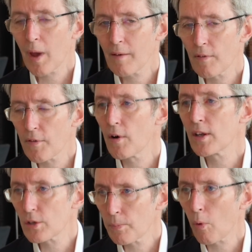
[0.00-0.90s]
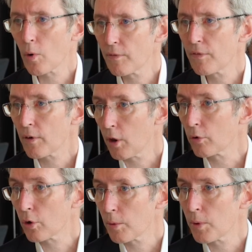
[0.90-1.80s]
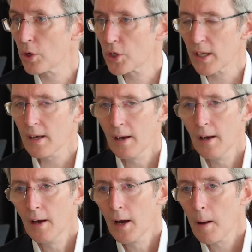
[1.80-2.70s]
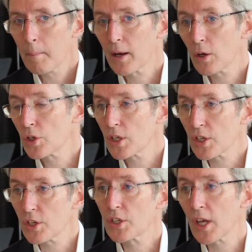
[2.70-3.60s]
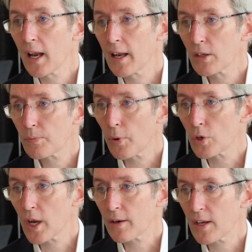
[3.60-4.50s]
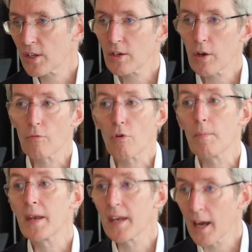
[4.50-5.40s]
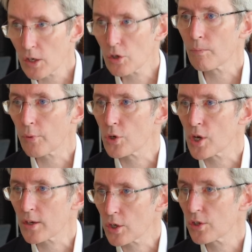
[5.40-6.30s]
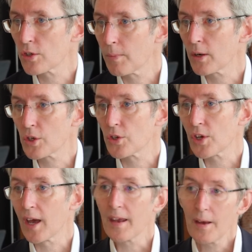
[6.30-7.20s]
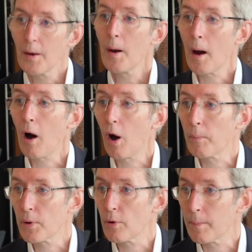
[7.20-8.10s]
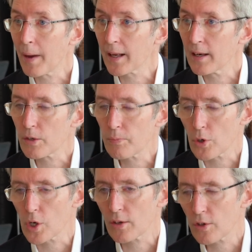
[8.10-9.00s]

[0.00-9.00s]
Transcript: We have a very supportive local community because this is a tailings project, it's actually a remediation project just as much as a, a high purity manganese project.